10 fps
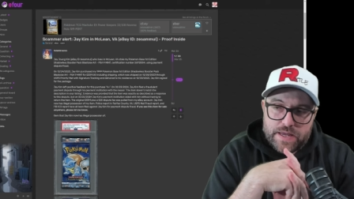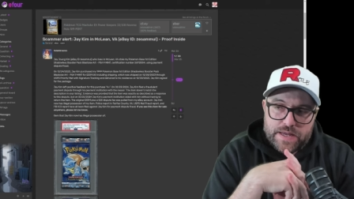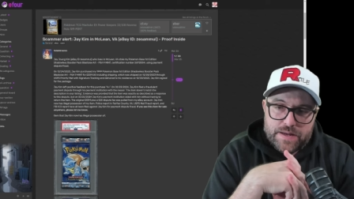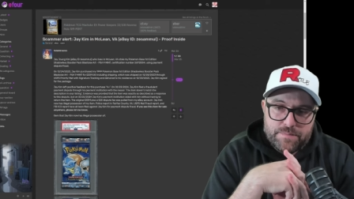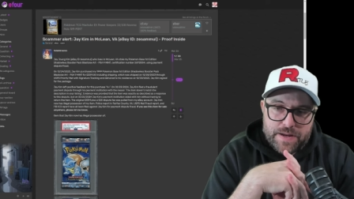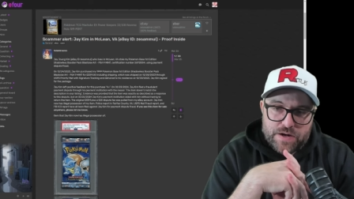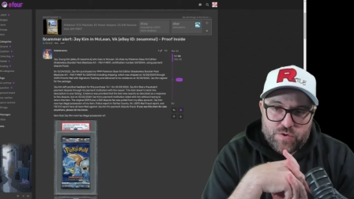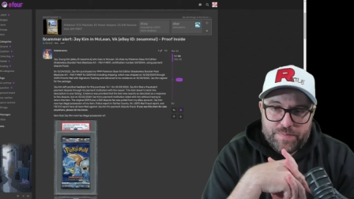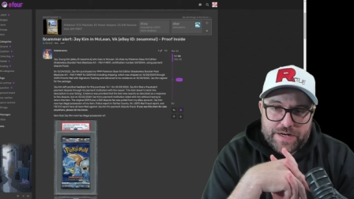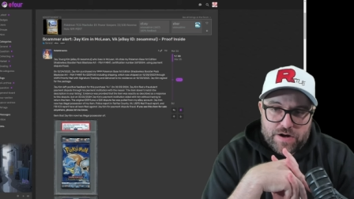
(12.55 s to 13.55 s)
It may
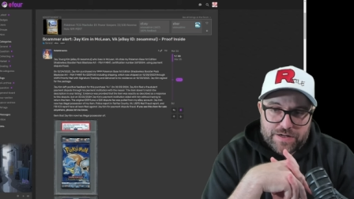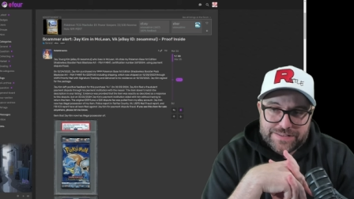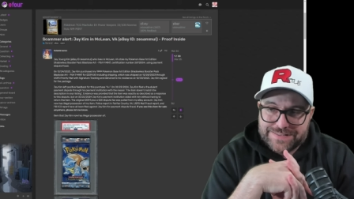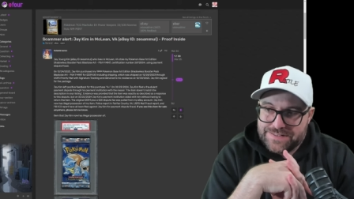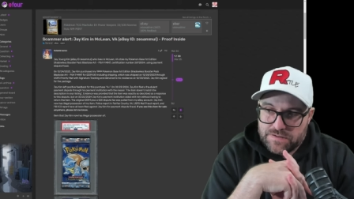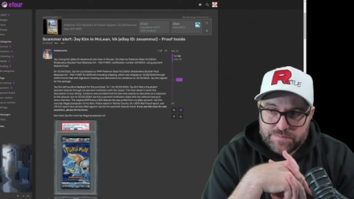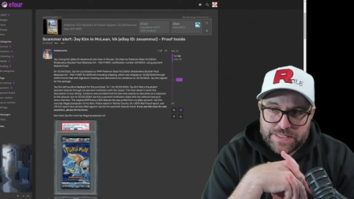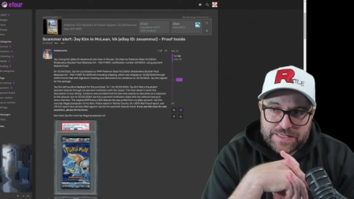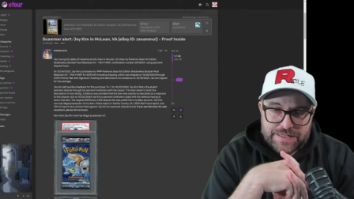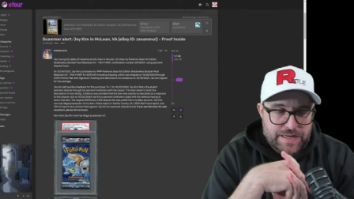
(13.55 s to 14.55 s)
or may not still
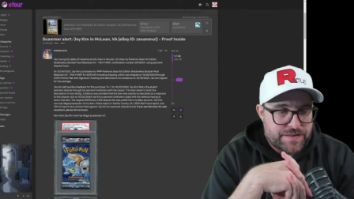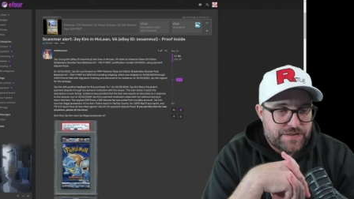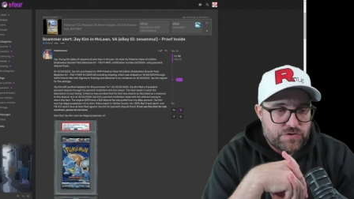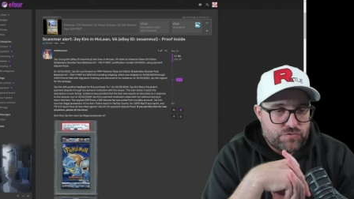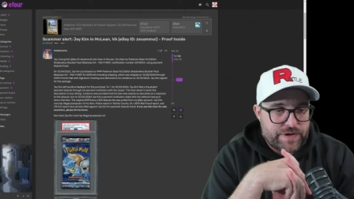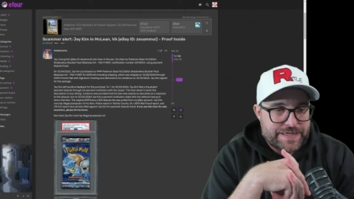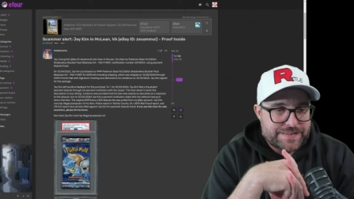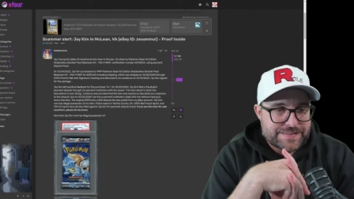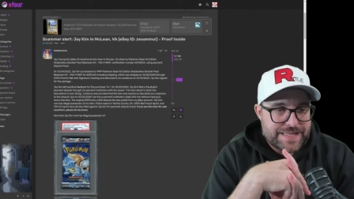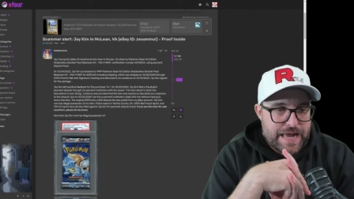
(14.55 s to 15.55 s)
be in the
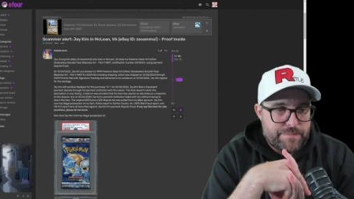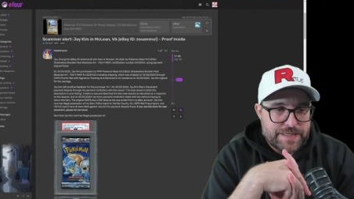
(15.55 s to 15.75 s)
graded slab.